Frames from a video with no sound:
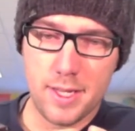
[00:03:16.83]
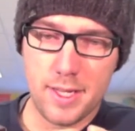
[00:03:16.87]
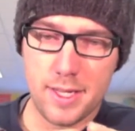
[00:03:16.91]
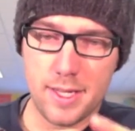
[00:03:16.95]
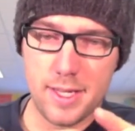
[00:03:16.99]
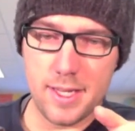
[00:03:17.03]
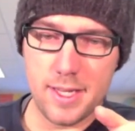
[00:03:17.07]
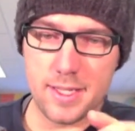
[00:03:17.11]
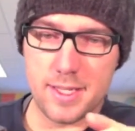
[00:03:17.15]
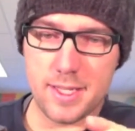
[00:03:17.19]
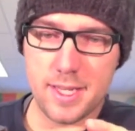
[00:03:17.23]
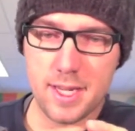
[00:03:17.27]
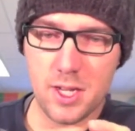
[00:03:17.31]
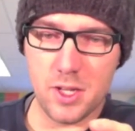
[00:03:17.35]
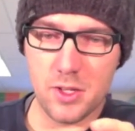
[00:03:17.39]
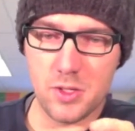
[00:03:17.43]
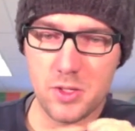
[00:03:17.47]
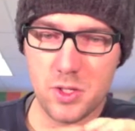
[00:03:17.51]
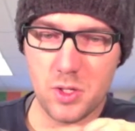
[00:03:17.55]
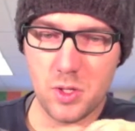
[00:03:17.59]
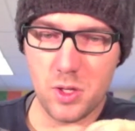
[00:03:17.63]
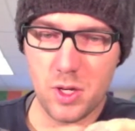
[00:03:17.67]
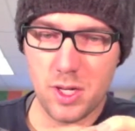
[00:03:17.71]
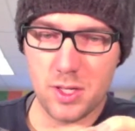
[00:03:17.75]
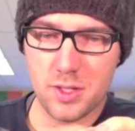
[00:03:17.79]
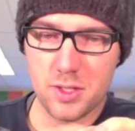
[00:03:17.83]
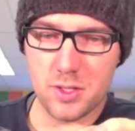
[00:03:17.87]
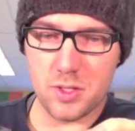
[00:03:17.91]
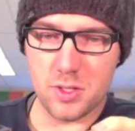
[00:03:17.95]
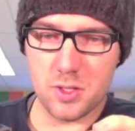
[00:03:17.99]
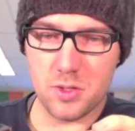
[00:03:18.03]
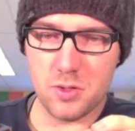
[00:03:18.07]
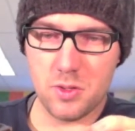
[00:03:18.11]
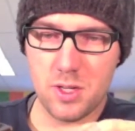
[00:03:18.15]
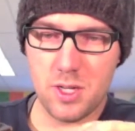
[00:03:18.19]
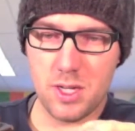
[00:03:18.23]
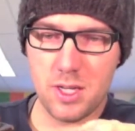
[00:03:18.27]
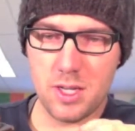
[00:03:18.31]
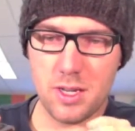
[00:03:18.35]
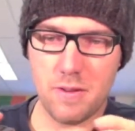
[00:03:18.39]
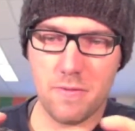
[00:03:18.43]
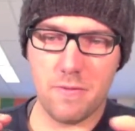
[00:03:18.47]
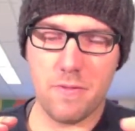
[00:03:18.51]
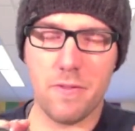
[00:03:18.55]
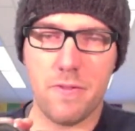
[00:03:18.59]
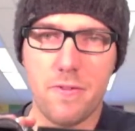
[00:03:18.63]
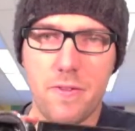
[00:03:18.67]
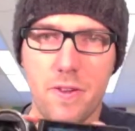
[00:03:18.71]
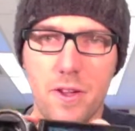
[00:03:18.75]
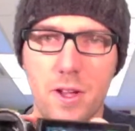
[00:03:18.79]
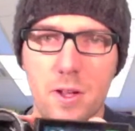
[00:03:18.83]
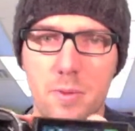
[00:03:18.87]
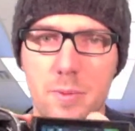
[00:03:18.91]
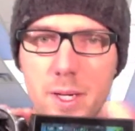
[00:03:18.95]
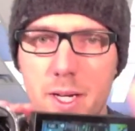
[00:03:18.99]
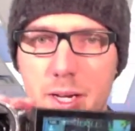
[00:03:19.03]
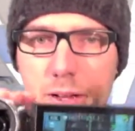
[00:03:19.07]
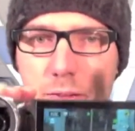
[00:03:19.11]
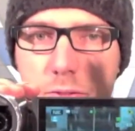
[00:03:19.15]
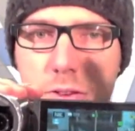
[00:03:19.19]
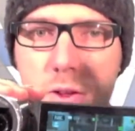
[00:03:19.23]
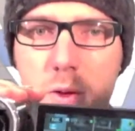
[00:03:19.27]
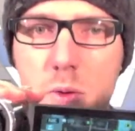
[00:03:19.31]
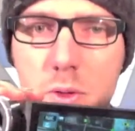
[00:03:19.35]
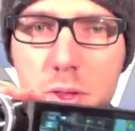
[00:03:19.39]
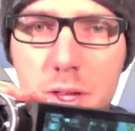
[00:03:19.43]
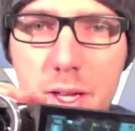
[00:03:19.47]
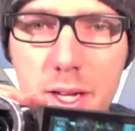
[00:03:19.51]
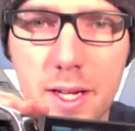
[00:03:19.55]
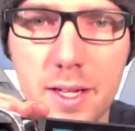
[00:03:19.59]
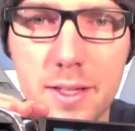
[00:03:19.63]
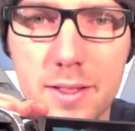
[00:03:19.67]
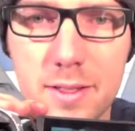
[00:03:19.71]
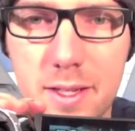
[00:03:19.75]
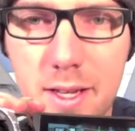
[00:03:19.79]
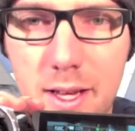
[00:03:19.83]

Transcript: It tells you on the screen, if you're filming, a few things.